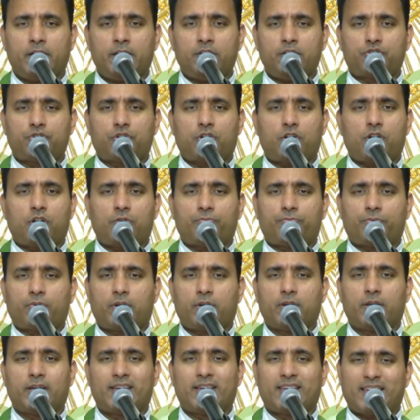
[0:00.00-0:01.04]
instead of
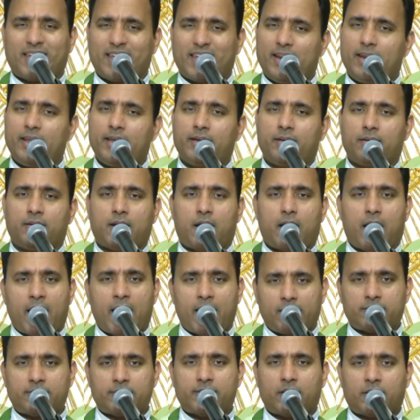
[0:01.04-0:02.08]
killing
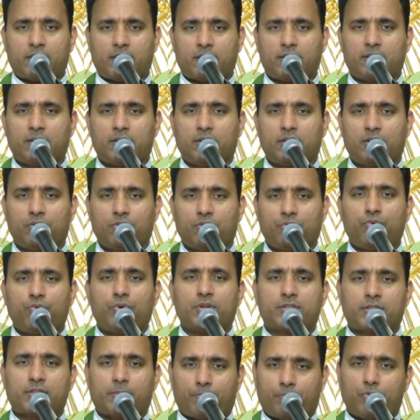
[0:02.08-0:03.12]
Isaac, who
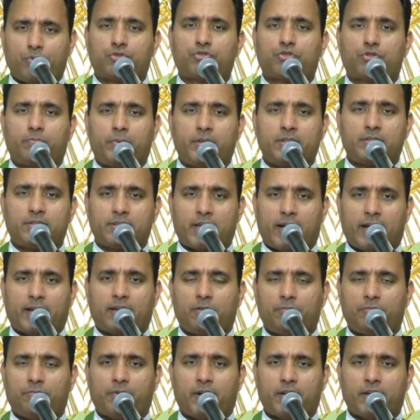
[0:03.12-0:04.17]
was supposed to be
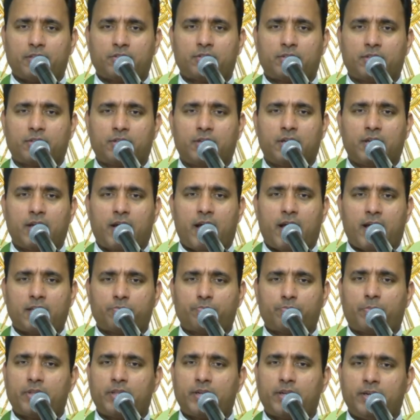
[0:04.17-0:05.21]
sacrificed, as
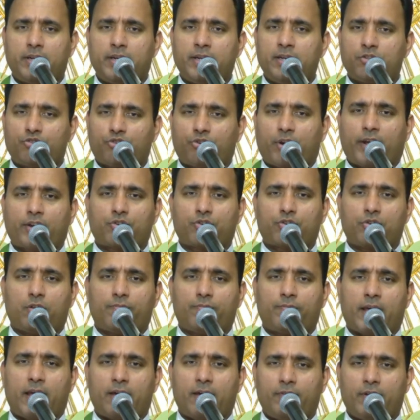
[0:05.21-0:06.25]
per the instruction
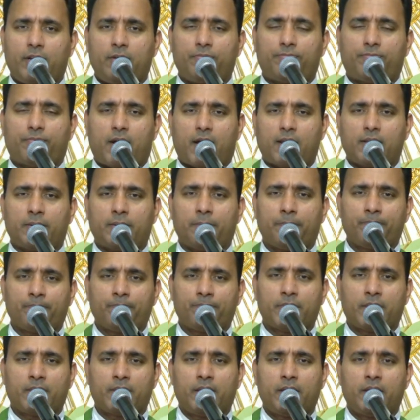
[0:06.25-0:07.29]
of the Heavenly Father.
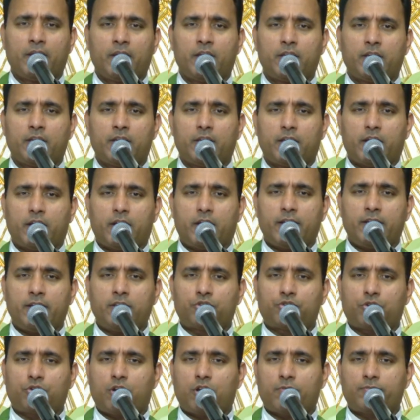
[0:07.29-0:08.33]
Uh,
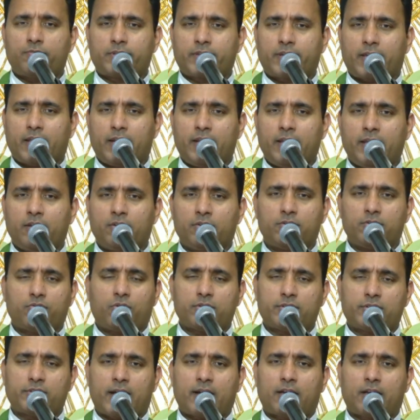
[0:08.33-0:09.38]
instead of killing
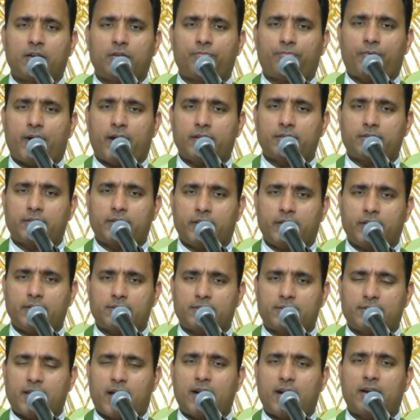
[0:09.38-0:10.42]
or sacrificing his
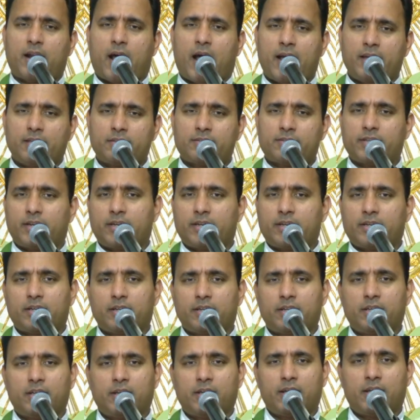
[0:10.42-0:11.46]
son Isaac,
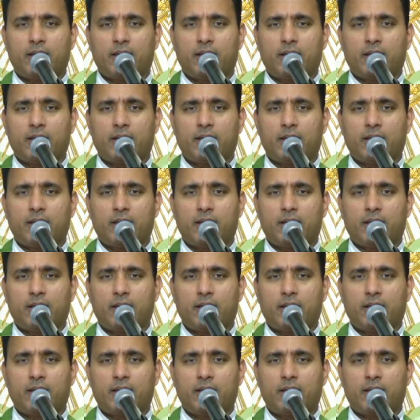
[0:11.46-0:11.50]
